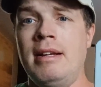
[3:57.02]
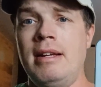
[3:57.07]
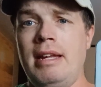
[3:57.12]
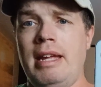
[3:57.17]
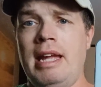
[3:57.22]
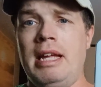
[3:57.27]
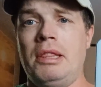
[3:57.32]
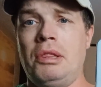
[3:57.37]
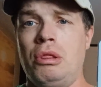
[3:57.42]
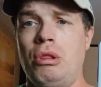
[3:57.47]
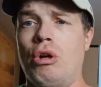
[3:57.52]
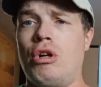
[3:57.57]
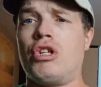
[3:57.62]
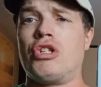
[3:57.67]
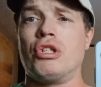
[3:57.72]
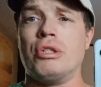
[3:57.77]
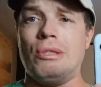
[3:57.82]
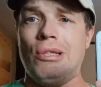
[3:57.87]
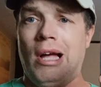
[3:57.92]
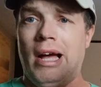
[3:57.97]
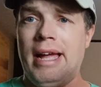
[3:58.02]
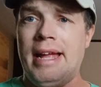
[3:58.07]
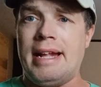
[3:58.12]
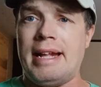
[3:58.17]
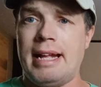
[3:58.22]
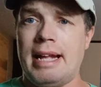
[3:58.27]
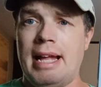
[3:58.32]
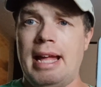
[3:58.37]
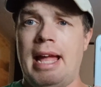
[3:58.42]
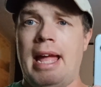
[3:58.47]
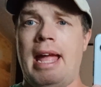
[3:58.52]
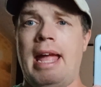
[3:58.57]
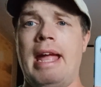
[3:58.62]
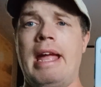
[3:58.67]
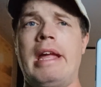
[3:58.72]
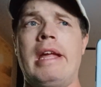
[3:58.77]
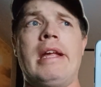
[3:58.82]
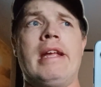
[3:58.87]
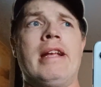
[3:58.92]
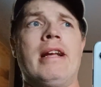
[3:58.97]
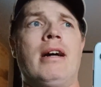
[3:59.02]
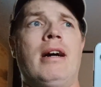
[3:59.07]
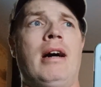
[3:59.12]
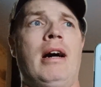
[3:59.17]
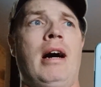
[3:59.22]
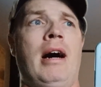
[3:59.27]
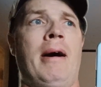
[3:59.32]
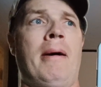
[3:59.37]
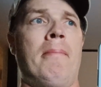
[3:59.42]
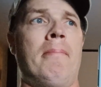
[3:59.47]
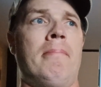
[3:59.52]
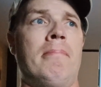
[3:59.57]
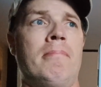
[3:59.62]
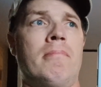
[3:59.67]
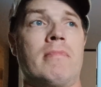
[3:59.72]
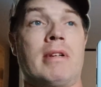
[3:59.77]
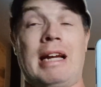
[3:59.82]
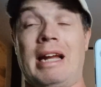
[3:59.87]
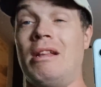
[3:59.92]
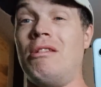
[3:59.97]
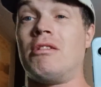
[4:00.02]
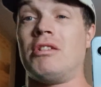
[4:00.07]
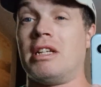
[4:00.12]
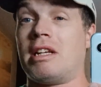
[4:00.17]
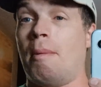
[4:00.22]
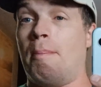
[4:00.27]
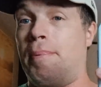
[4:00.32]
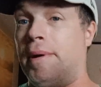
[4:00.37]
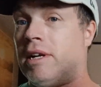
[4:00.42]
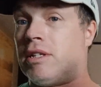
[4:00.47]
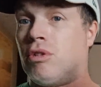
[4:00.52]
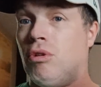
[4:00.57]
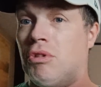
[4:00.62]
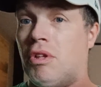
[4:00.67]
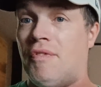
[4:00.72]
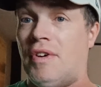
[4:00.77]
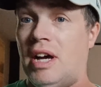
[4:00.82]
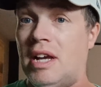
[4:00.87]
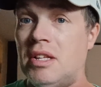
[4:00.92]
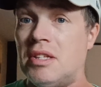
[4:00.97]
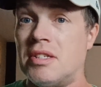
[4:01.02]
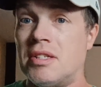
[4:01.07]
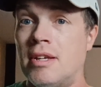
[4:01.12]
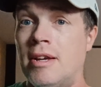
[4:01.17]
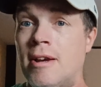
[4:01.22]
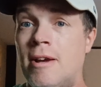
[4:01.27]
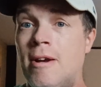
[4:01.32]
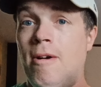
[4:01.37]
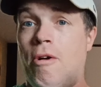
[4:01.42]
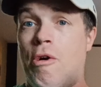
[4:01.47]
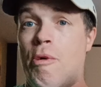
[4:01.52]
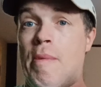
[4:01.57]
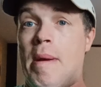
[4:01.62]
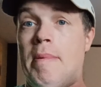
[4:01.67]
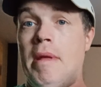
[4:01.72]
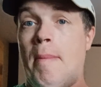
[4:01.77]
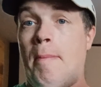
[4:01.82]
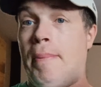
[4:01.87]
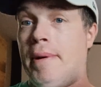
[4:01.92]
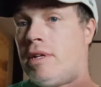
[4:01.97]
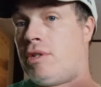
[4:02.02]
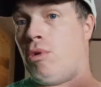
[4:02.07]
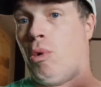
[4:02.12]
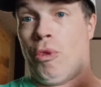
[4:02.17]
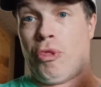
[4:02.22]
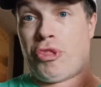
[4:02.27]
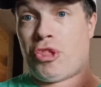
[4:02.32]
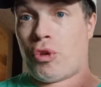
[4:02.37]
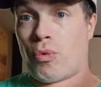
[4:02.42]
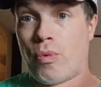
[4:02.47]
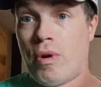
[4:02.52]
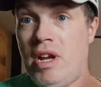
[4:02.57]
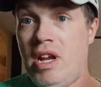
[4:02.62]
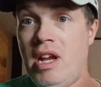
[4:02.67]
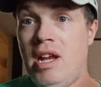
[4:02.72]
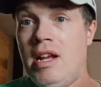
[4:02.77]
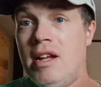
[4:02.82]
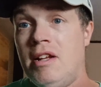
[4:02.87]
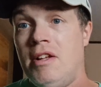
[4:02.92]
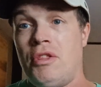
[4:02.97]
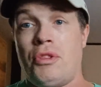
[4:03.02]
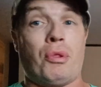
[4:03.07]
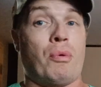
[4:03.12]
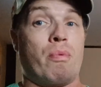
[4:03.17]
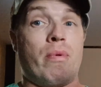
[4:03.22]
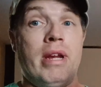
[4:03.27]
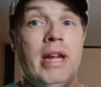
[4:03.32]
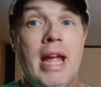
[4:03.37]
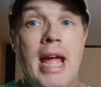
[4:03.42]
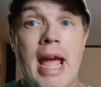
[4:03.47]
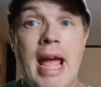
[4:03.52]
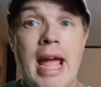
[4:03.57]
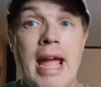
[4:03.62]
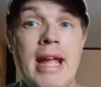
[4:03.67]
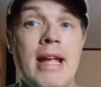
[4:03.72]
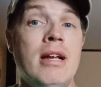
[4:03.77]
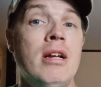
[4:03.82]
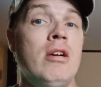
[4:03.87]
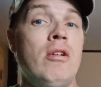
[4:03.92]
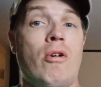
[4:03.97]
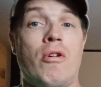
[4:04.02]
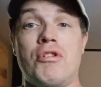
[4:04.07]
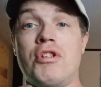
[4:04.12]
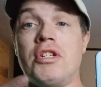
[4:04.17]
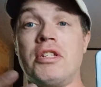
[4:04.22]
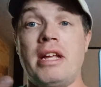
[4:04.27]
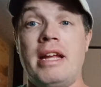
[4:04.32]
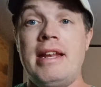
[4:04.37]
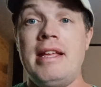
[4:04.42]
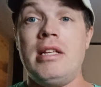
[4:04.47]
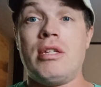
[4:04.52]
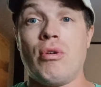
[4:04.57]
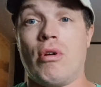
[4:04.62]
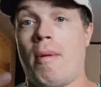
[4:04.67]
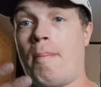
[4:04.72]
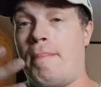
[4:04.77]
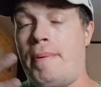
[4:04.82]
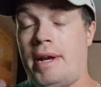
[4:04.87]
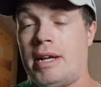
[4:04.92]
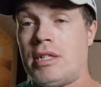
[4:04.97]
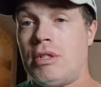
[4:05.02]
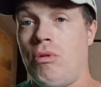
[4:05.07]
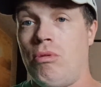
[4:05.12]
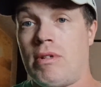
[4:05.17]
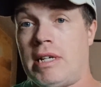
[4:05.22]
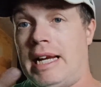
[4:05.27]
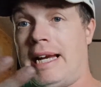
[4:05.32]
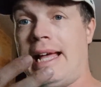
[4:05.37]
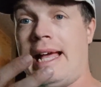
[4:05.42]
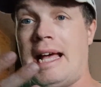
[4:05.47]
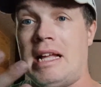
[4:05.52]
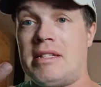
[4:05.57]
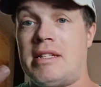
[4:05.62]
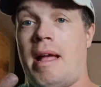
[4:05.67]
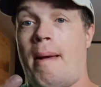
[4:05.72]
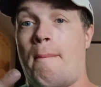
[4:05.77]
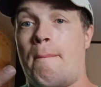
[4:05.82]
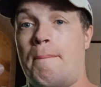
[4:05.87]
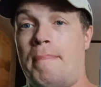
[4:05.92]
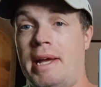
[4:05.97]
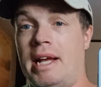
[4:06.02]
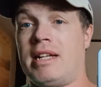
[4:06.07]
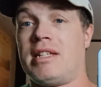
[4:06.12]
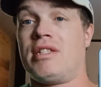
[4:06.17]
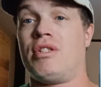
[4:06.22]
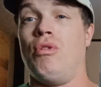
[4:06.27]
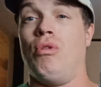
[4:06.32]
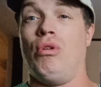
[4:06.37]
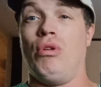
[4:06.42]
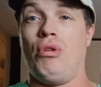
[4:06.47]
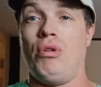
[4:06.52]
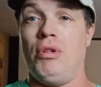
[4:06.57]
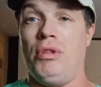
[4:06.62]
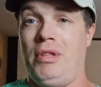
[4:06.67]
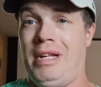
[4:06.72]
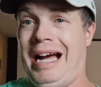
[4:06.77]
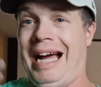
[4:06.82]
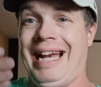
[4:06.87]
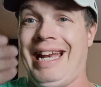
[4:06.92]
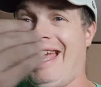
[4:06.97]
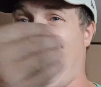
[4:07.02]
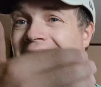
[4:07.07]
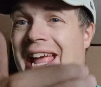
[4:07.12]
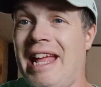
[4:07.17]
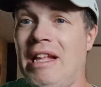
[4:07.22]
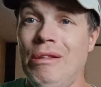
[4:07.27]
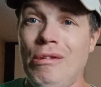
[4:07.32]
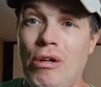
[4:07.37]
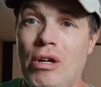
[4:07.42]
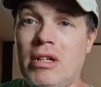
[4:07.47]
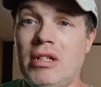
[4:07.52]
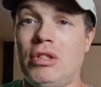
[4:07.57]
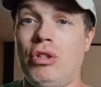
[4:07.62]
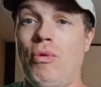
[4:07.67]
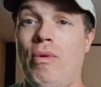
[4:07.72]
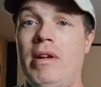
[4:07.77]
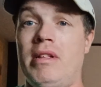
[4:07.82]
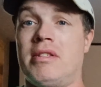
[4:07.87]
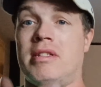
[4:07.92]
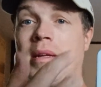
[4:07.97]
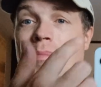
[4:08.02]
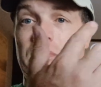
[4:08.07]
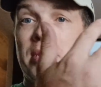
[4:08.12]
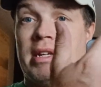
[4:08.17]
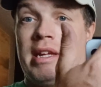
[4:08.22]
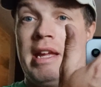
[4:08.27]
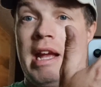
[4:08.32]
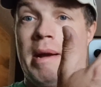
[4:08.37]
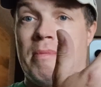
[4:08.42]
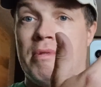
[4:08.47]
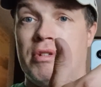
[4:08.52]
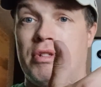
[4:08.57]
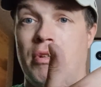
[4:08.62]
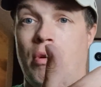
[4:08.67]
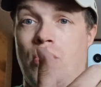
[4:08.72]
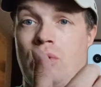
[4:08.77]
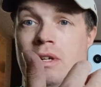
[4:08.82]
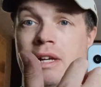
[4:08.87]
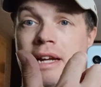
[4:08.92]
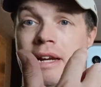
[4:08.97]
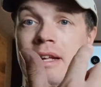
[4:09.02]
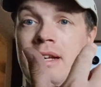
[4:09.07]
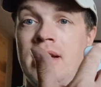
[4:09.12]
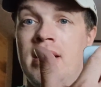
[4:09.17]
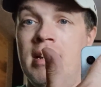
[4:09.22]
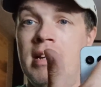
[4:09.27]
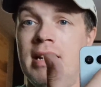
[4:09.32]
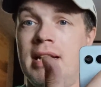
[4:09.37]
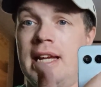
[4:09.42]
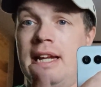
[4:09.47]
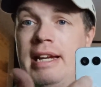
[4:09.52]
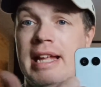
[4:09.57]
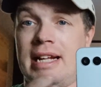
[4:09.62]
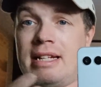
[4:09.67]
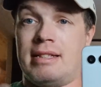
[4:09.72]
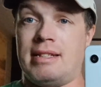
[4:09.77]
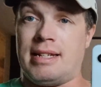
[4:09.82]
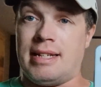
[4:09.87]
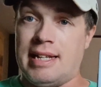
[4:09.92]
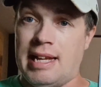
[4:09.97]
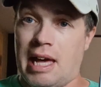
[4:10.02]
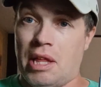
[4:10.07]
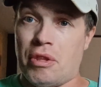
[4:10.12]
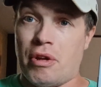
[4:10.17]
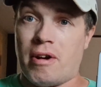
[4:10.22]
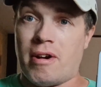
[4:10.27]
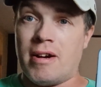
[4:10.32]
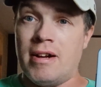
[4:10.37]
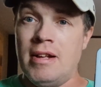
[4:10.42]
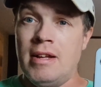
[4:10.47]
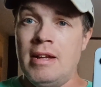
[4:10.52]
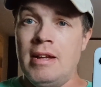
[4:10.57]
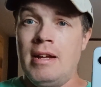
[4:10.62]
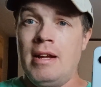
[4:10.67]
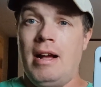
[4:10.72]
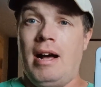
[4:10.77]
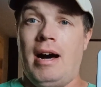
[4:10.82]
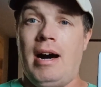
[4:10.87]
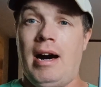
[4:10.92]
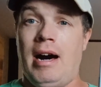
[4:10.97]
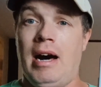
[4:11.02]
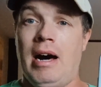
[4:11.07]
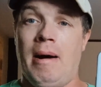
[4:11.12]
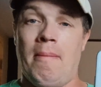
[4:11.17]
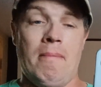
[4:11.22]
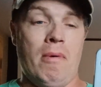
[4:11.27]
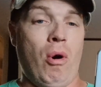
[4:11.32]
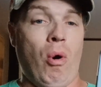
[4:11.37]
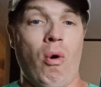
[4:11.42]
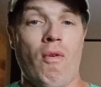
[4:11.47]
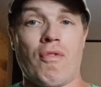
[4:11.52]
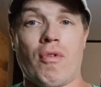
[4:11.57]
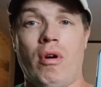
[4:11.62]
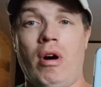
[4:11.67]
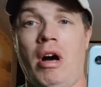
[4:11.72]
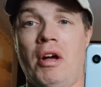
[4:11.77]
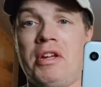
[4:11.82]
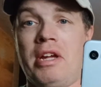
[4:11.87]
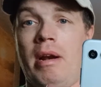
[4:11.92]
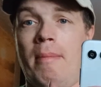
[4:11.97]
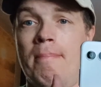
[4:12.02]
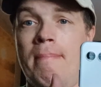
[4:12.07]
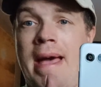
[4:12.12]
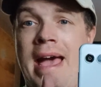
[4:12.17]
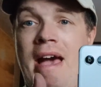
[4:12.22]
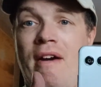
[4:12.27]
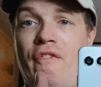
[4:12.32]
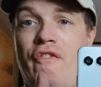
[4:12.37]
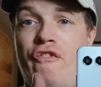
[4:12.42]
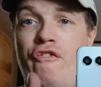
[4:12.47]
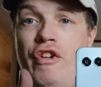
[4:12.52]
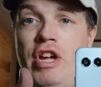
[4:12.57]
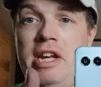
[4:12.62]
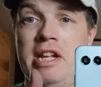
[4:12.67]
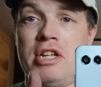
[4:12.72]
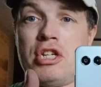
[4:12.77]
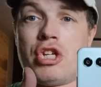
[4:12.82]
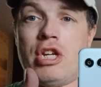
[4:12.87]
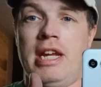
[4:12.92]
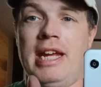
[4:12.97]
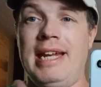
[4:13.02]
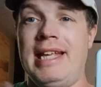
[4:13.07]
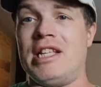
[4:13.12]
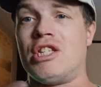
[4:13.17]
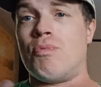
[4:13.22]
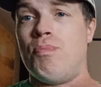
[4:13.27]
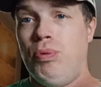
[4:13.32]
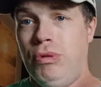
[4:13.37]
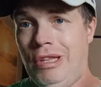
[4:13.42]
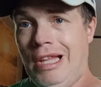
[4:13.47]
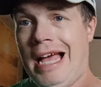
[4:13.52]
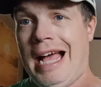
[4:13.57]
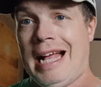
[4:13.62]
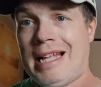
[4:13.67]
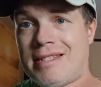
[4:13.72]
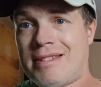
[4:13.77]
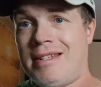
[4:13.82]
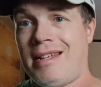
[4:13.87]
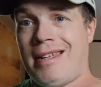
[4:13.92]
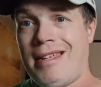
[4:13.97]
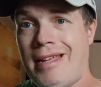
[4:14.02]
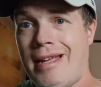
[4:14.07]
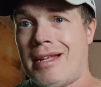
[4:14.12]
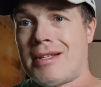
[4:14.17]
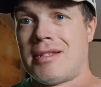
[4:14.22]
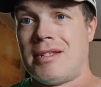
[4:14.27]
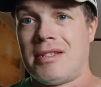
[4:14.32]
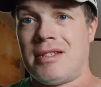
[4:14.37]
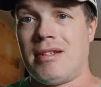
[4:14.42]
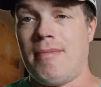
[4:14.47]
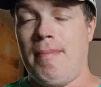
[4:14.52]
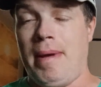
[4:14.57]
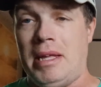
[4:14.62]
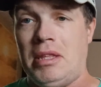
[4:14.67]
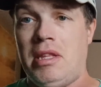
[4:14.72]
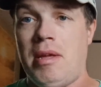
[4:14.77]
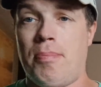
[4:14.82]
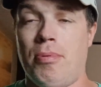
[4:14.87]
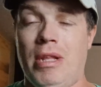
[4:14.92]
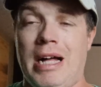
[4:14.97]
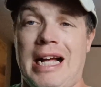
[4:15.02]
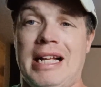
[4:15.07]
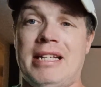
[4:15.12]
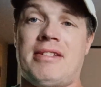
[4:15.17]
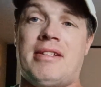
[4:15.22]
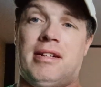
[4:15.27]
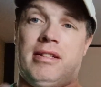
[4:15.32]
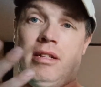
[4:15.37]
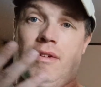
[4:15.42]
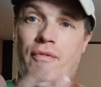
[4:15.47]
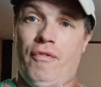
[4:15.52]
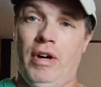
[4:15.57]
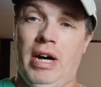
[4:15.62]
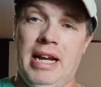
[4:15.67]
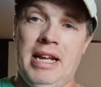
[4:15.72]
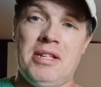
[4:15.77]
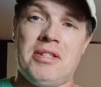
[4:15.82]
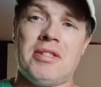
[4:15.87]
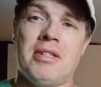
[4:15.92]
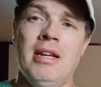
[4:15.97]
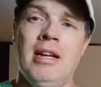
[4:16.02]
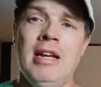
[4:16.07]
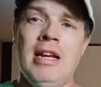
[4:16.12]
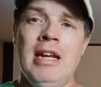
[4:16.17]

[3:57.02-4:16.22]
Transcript: It looks like kind of looks like a Pixel device, or maybe a Pixel 3, 3A, or just any sort of Pixel. Kind of has that Pixel 9A look to it, except the cameras don't kind of connect together. Overall, you got a matte finish. It is plastic. Yes, this is a mainly plastic device.